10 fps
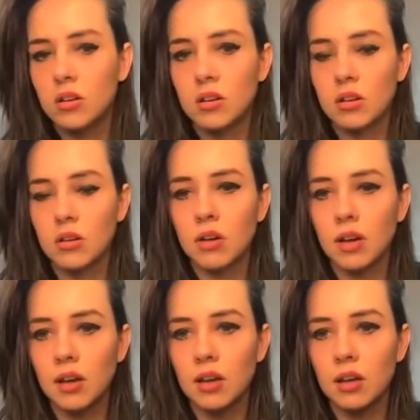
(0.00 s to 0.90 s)

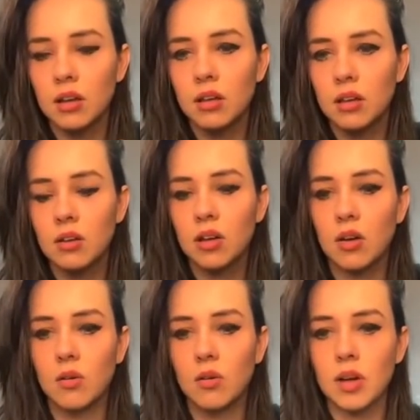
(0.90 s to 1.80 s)
Okay,
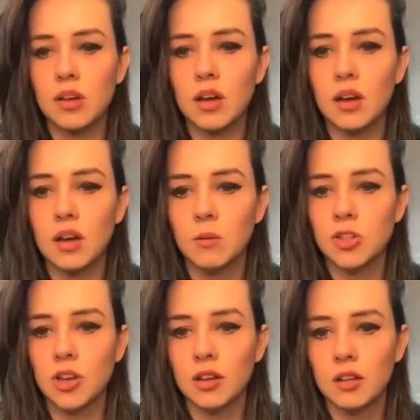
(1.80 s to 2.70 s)
yeah, I will
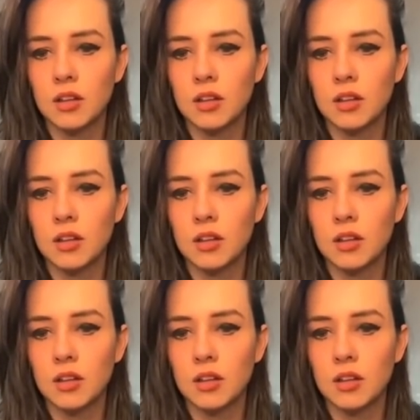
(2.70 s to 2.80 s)
check it.